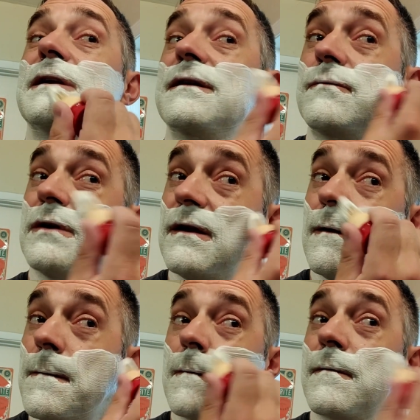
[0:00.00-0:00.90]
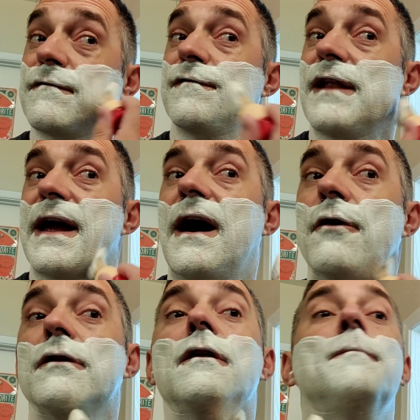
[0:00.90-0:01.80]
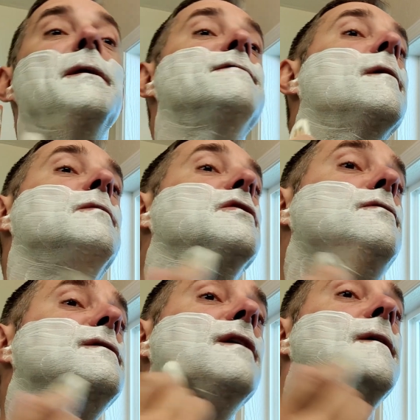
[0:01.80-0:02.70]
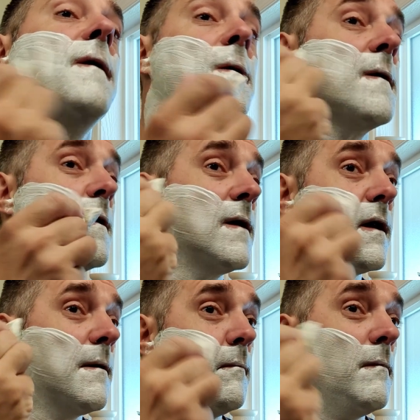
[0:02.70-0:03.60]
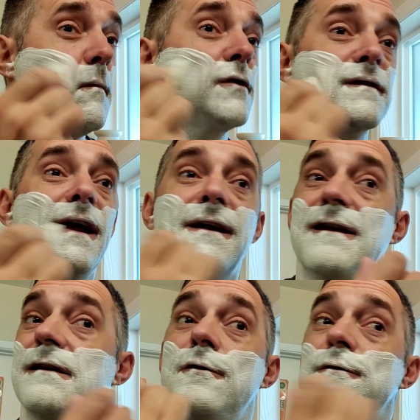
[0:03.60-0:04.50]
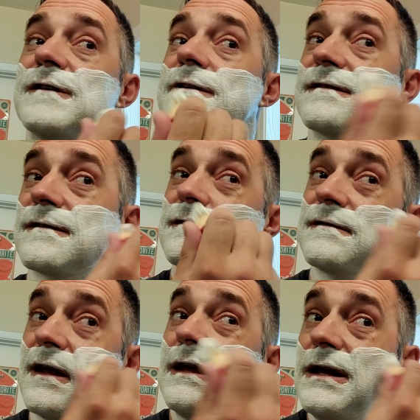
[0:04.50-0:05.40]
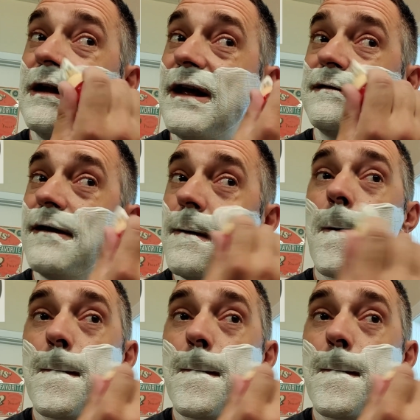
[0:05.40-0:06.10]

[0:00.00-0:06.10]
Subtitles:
but it will flare out a little bit from use. Most likely lose its stinkiness.